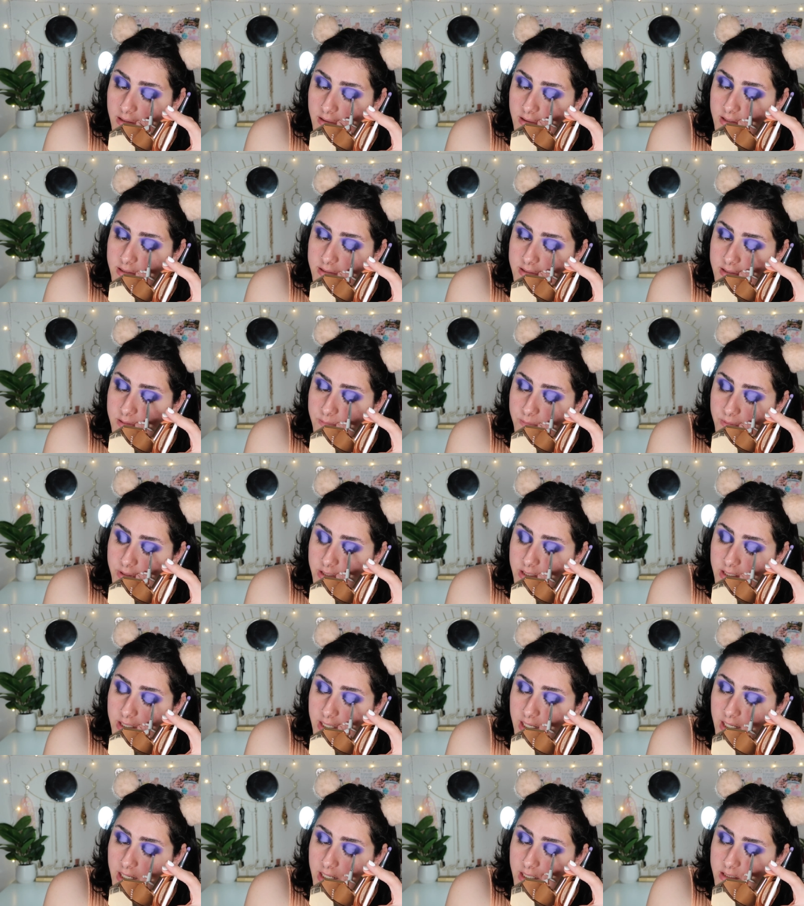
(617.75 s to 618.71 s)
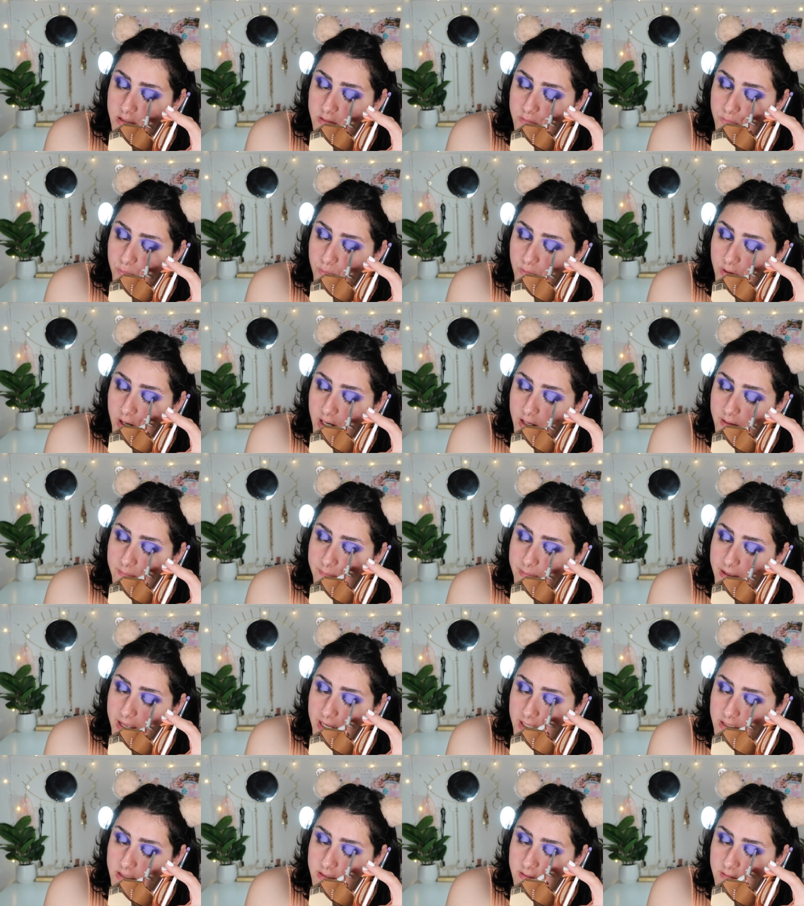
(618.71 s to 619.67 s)
This is when Kate ran
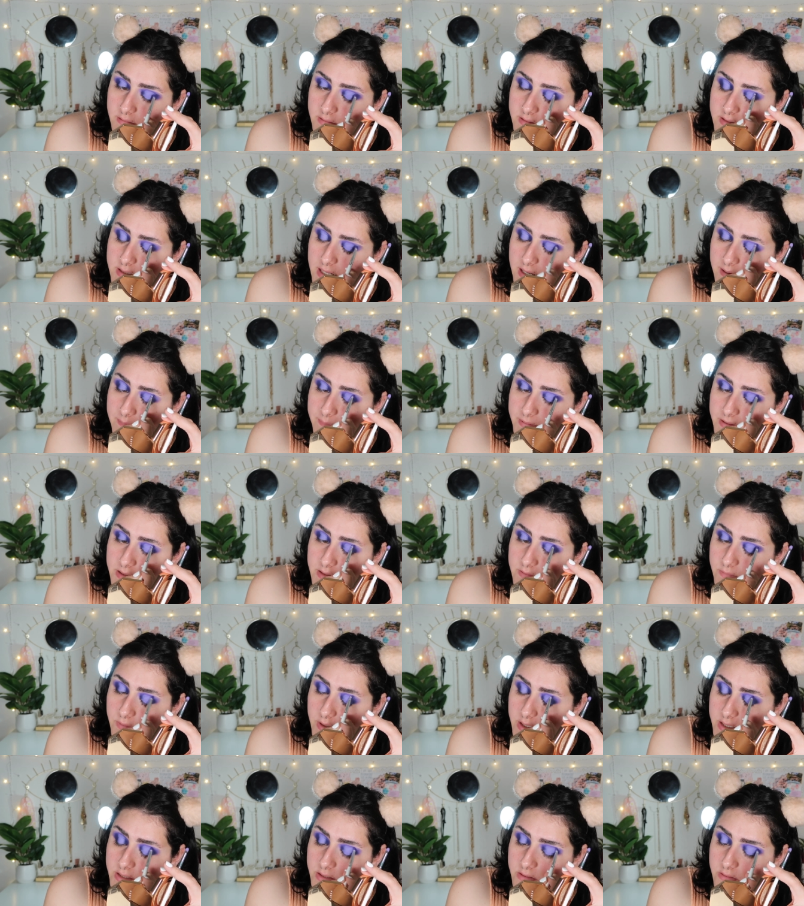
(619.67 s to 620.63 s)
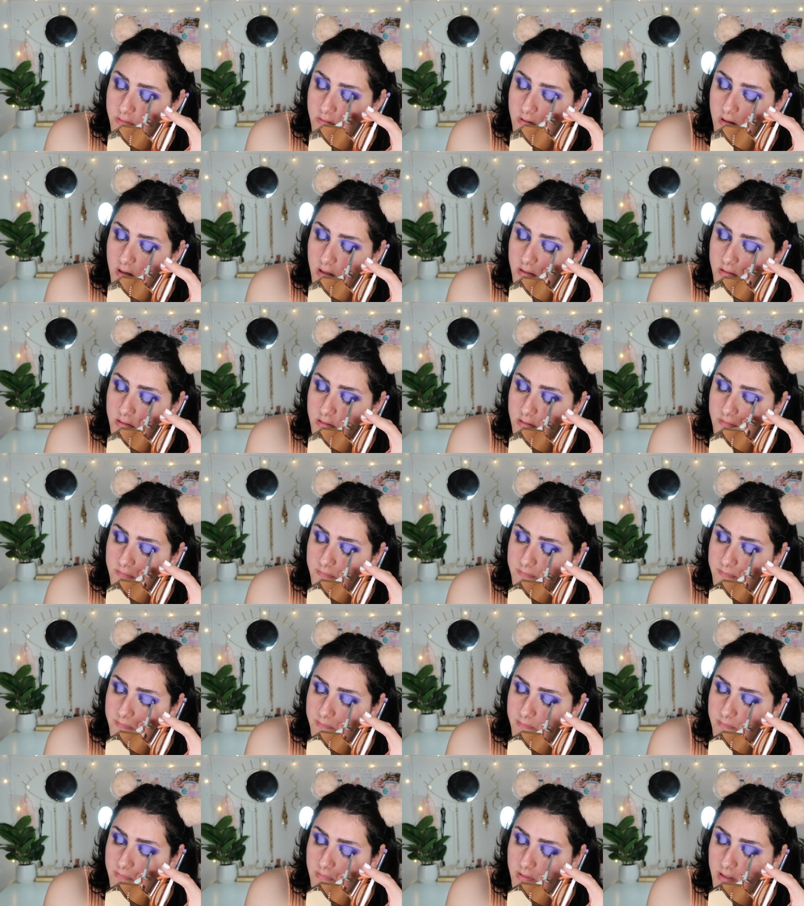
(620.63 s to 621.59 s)
back to Tapa's restaurant
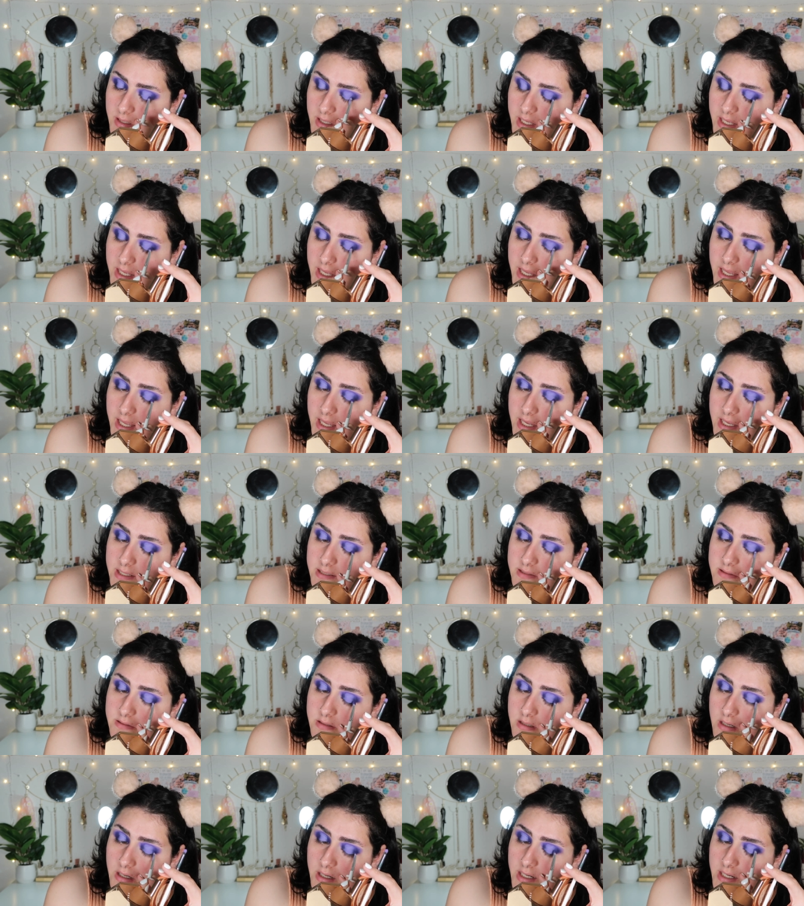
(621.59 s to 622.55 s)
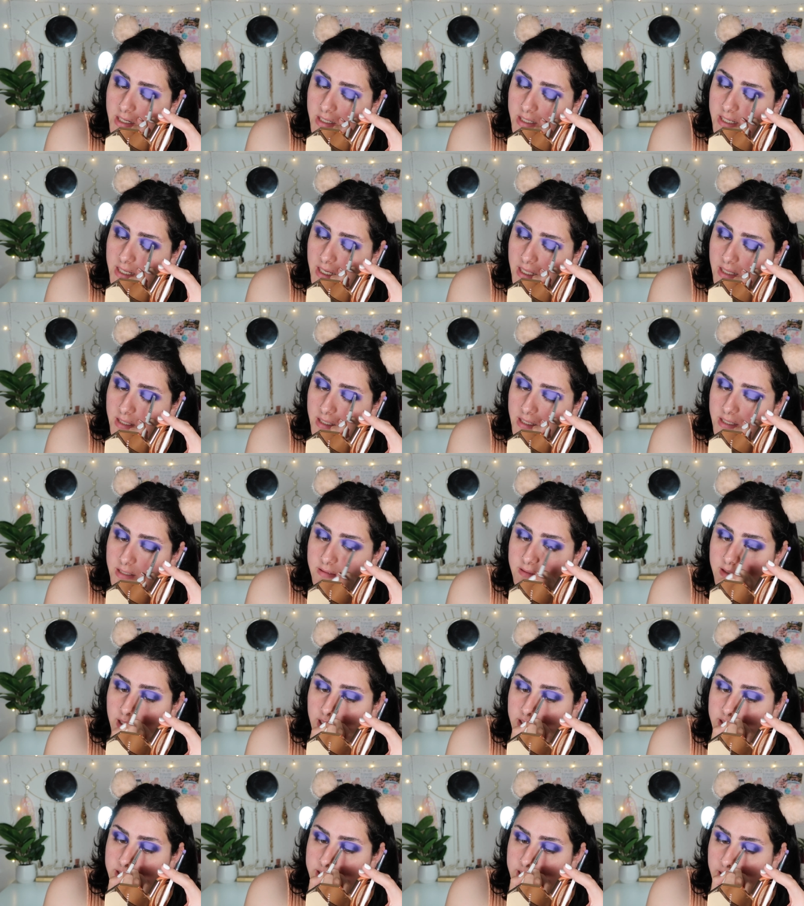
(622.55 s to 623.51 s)
and started yelling,
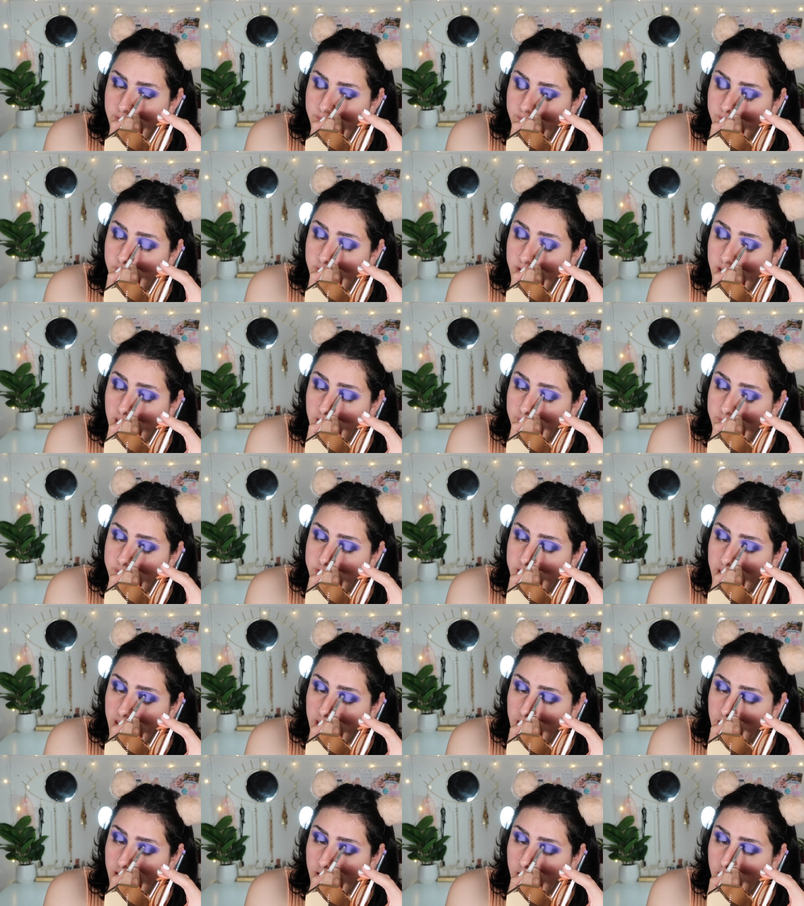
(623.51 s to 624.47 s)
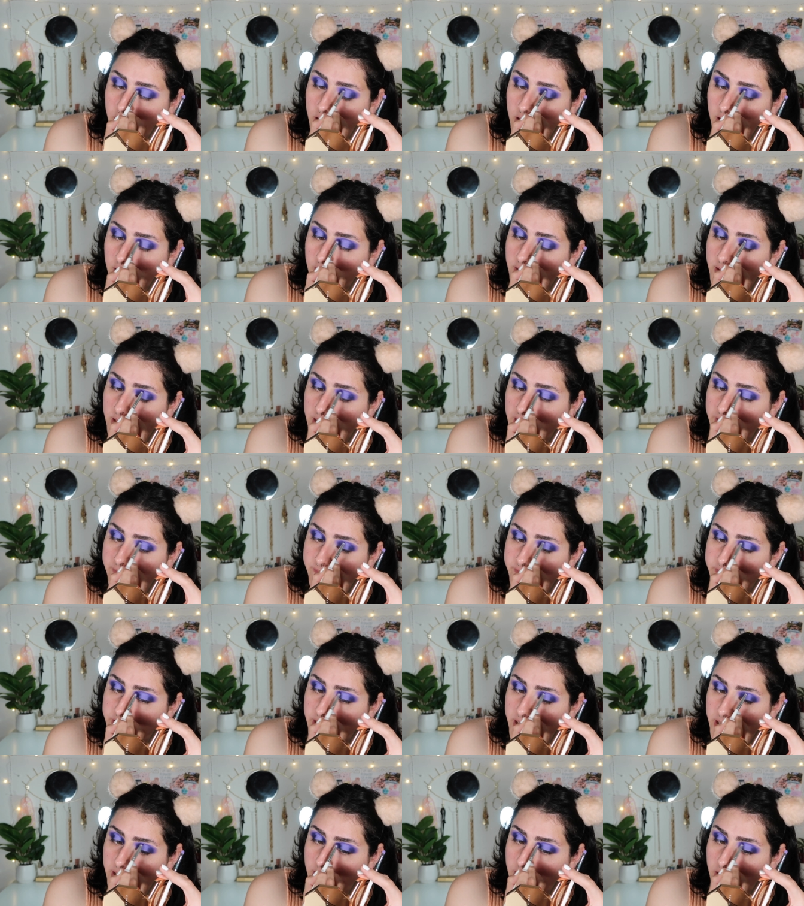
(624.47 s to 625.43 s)
they they've taken her, they've
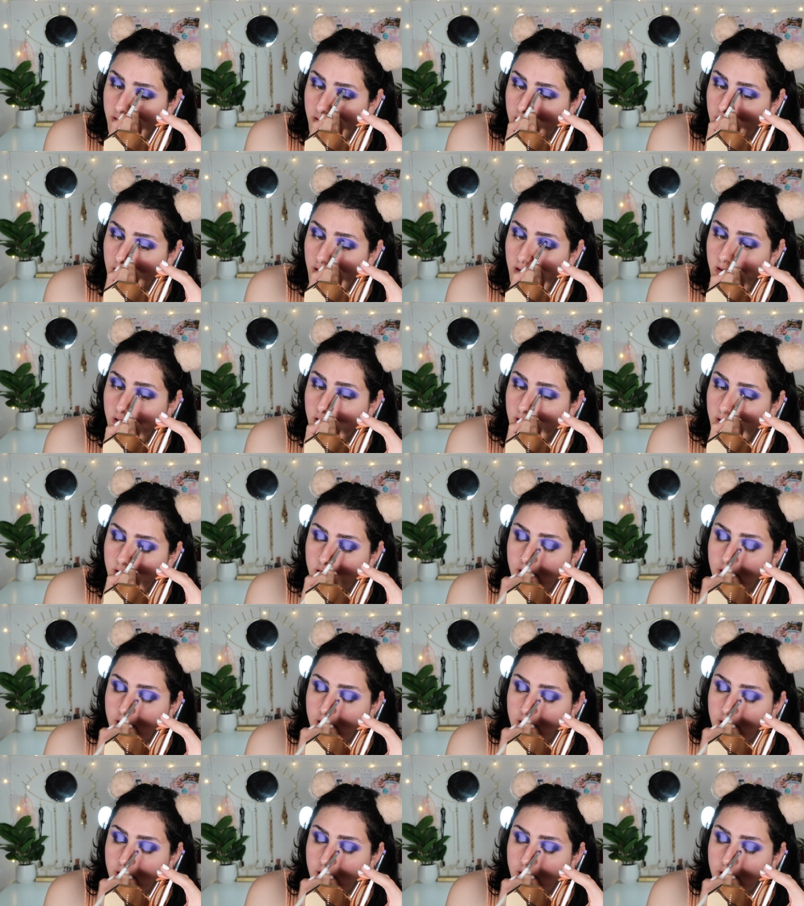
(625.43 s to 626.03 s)
taken her.